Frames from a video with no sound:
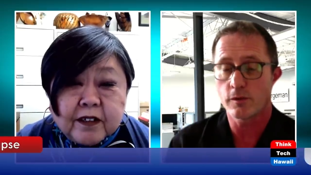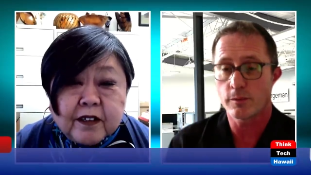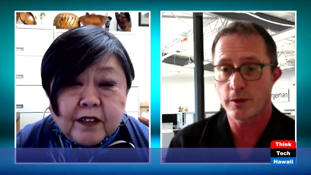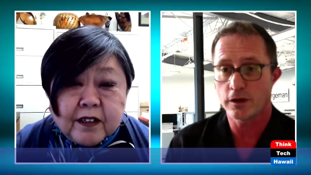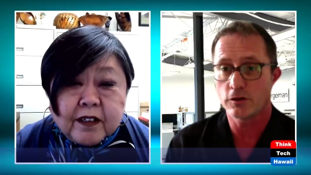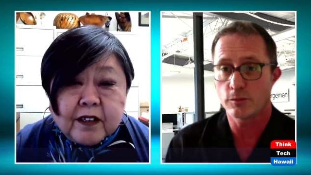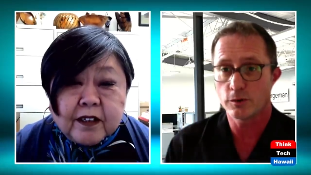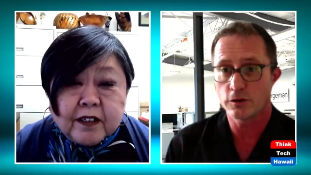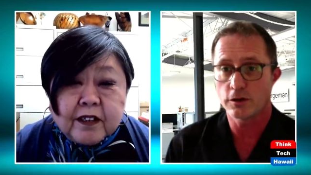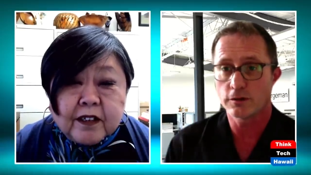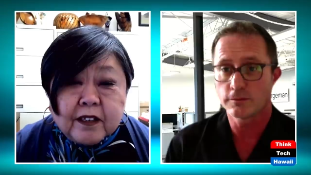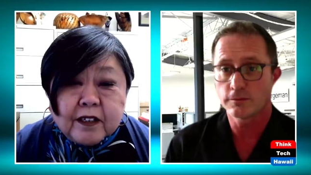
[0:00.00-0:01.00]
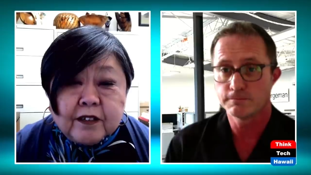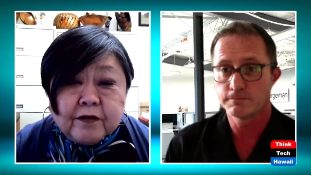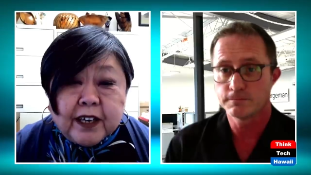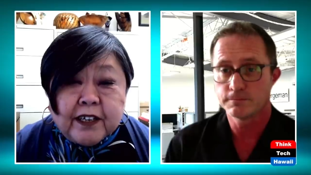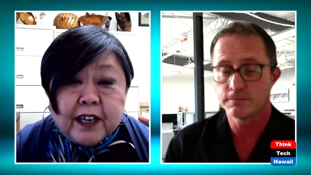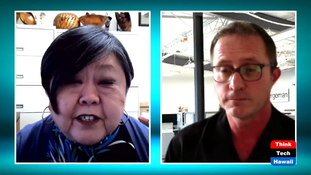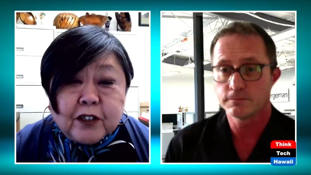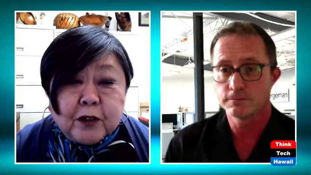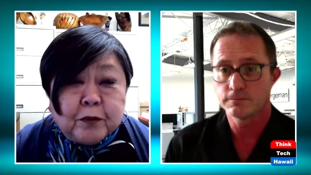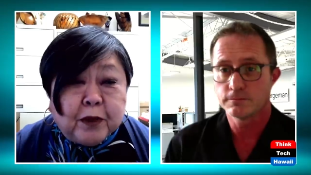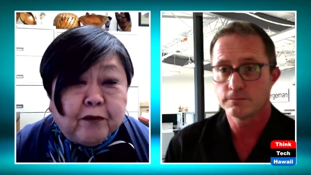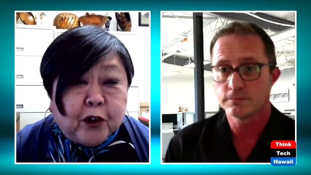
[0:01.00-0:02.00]
Speaker 1: repainting your building. Right. And so
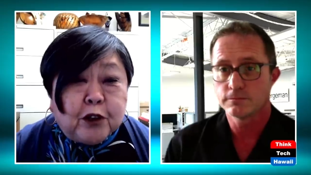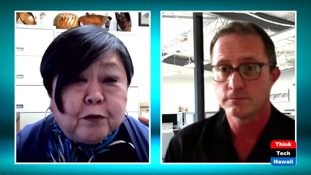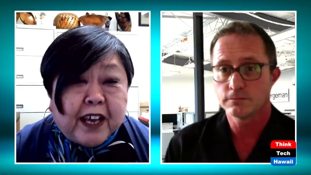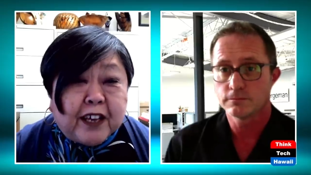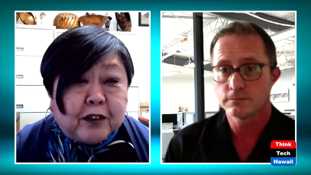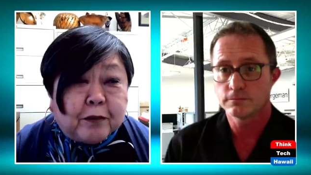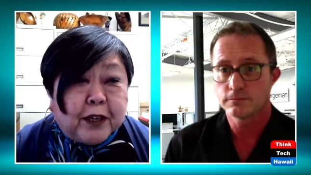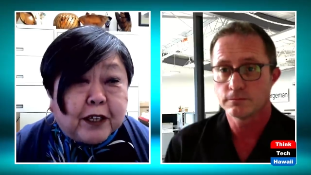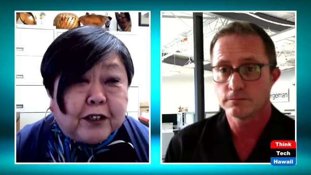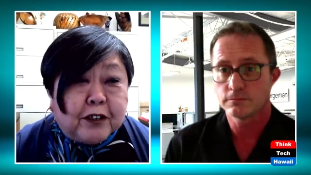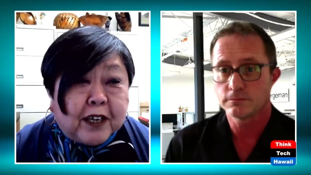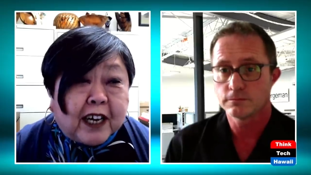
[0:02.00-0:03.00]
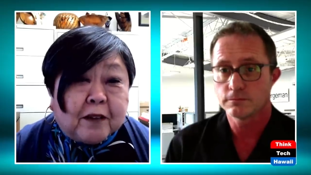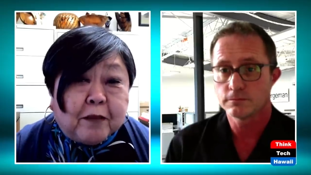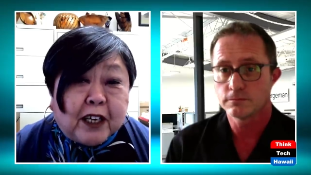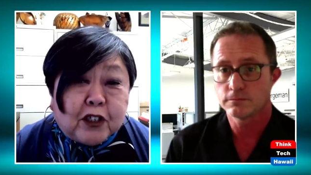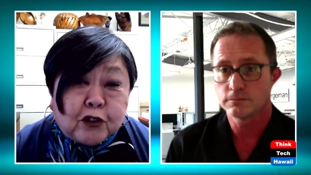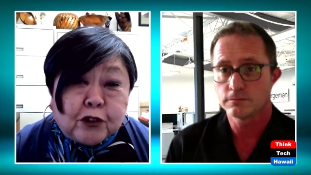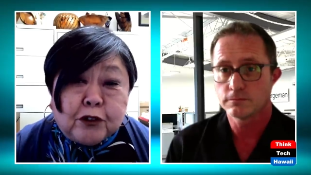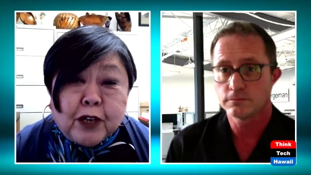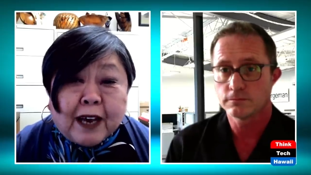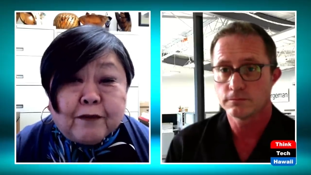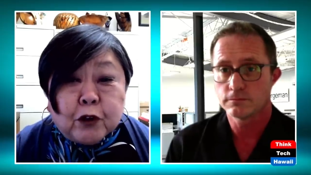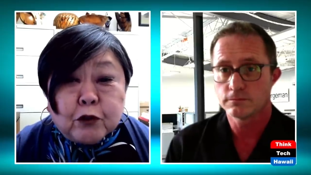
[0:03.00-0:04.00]
before you paint your building, you got to make sure you
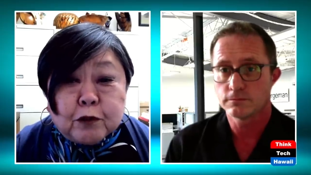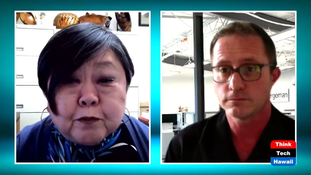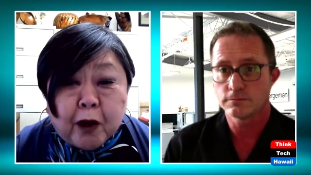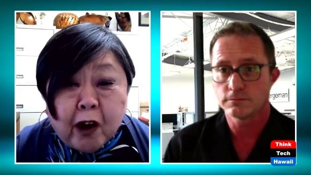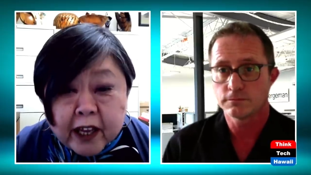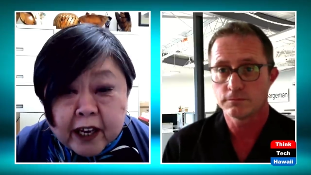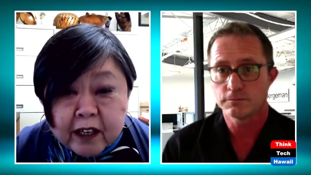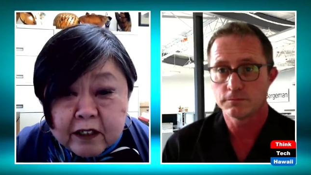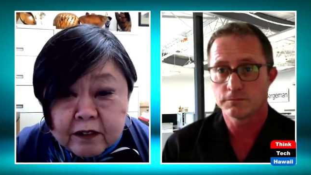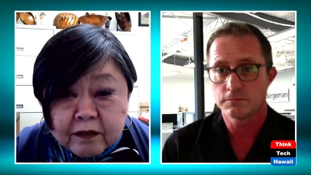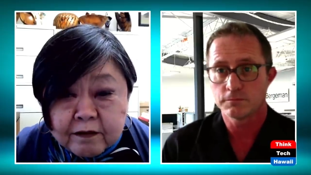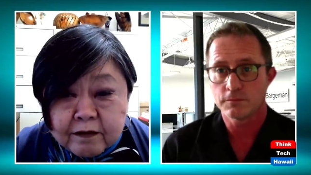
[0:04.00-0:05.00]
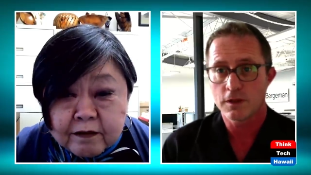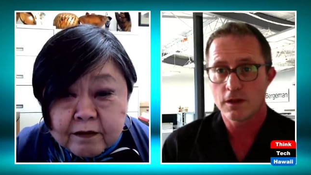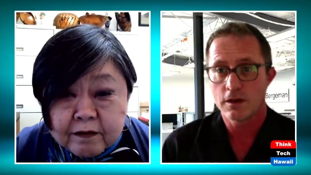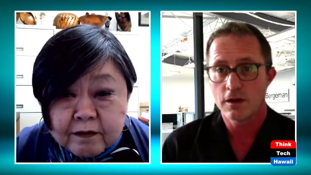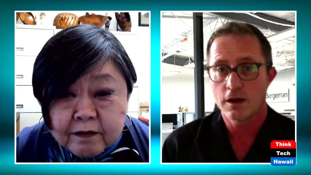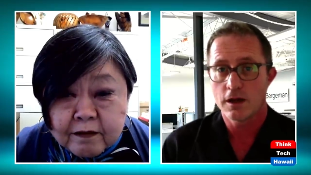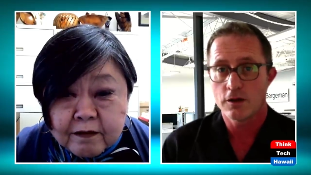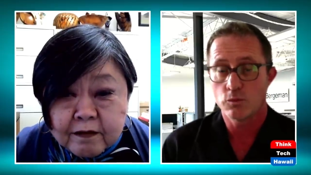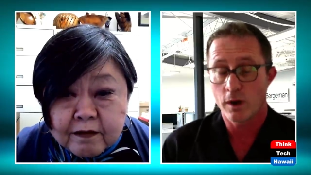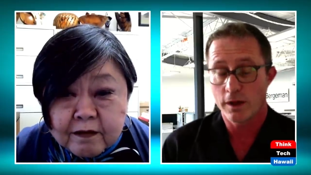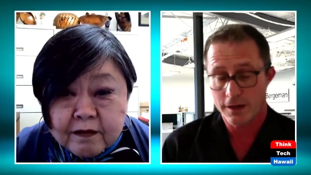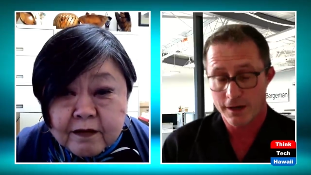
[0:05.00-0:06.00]
have no spalling.
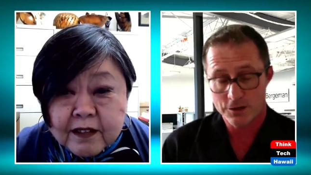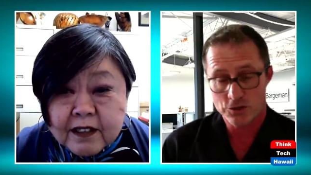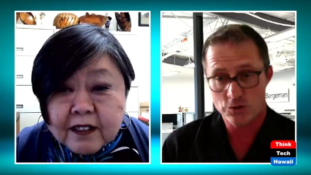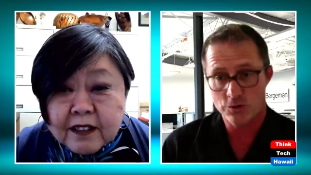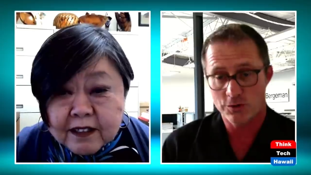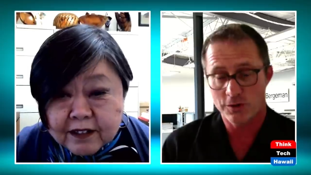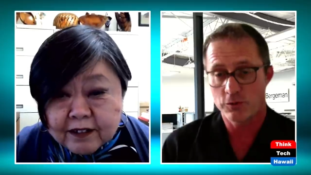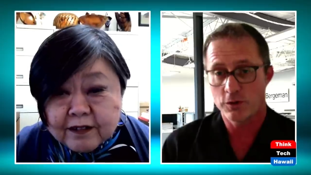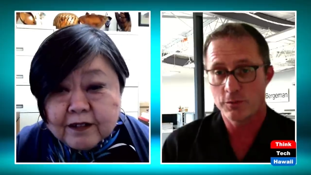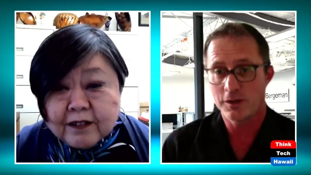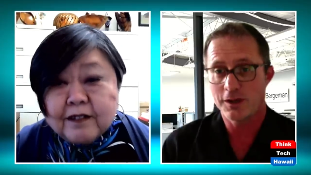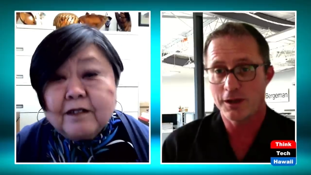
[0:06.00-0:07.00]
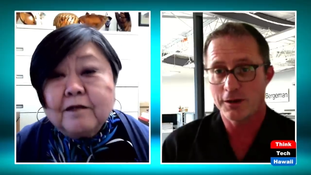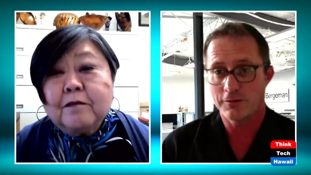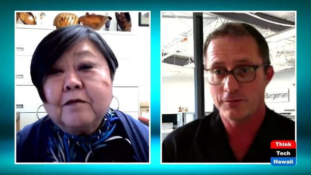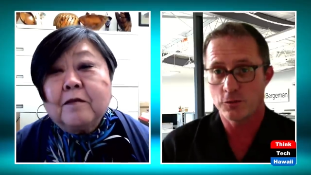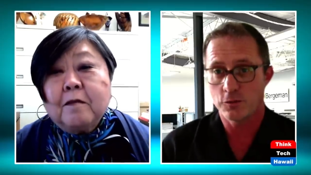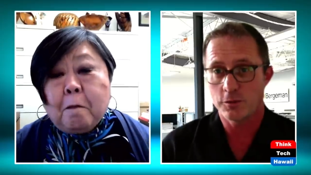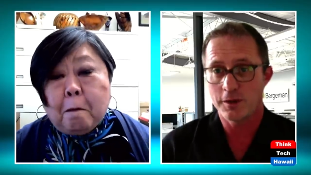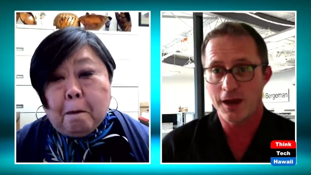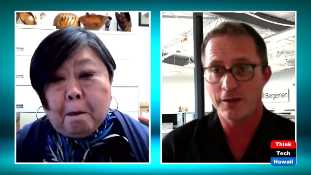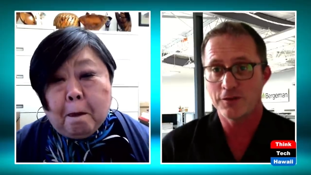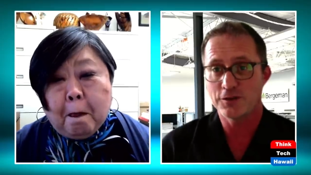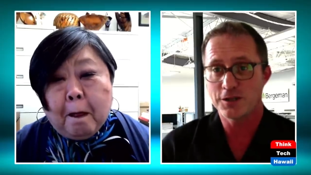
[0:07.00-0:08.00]
Speaker 2: Well, that is true. It would be it would be
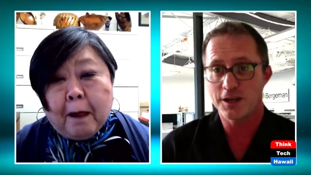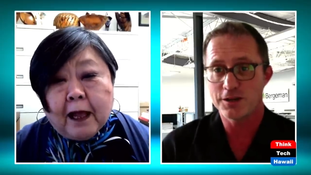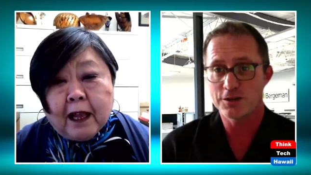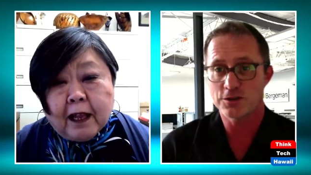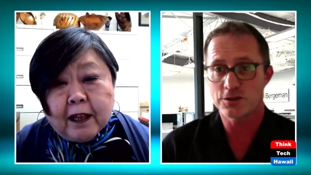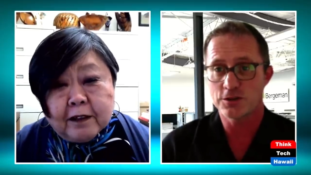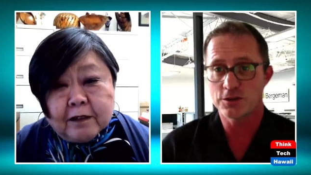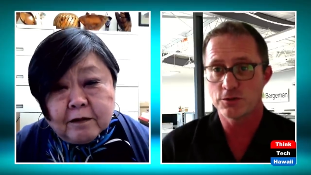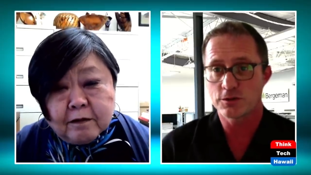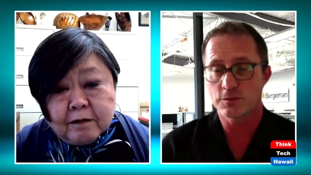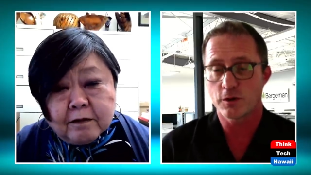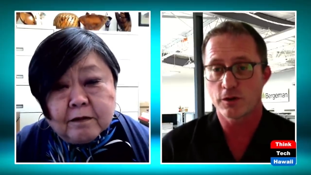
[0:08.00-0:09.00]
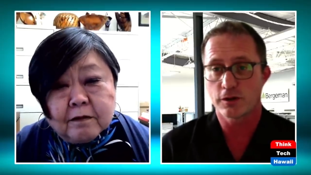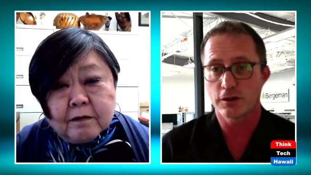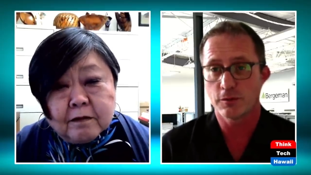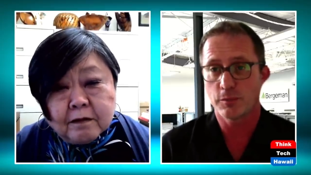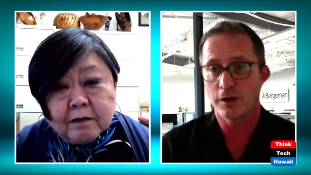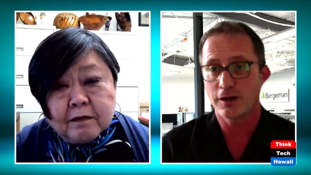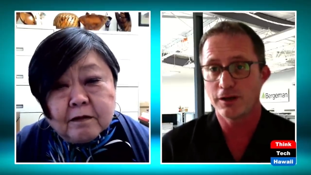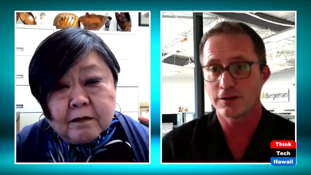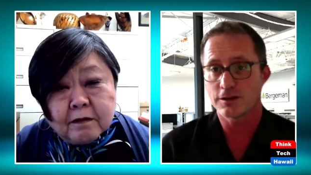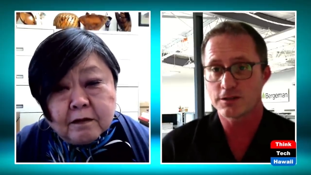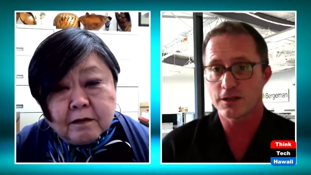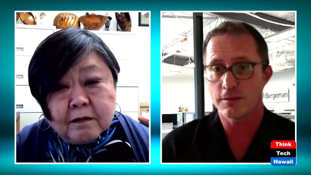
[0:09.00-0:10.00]
advantageous to do the spalling and the painting at
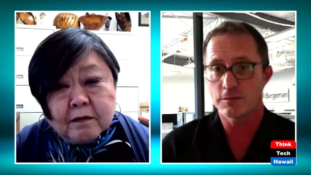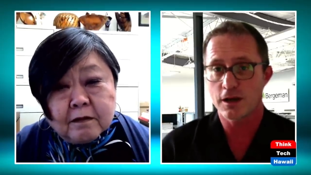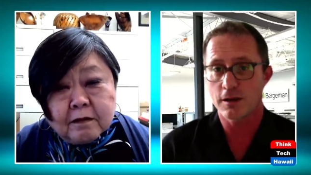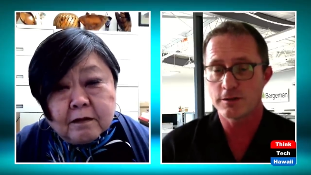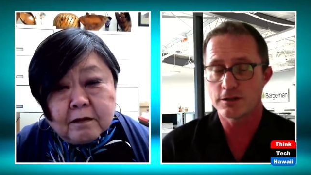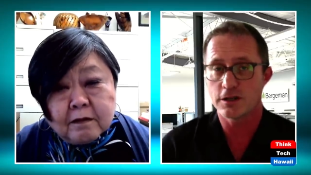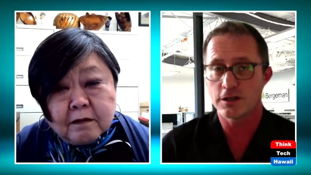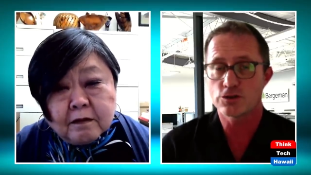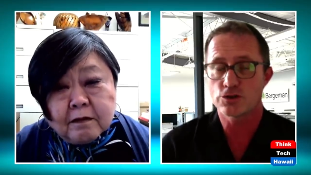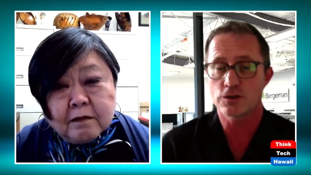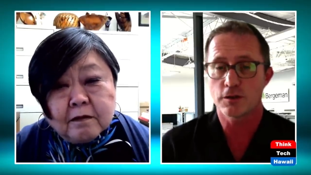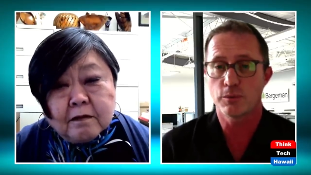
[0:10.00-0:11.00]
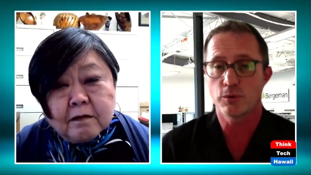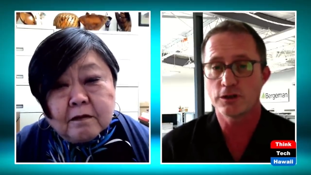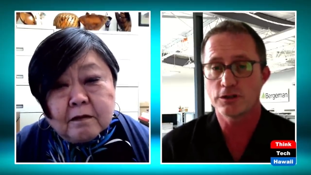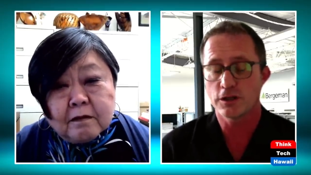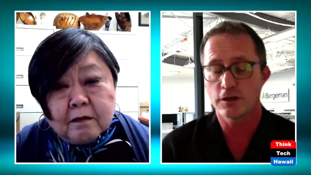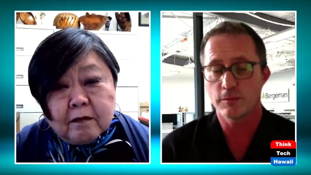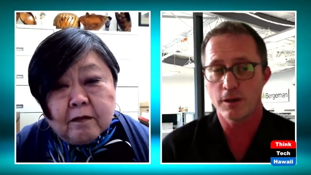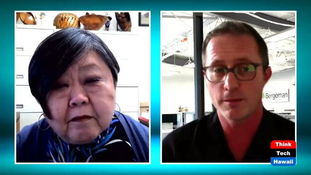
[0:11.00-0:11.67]
the same time. It's an interesting point, Jane, and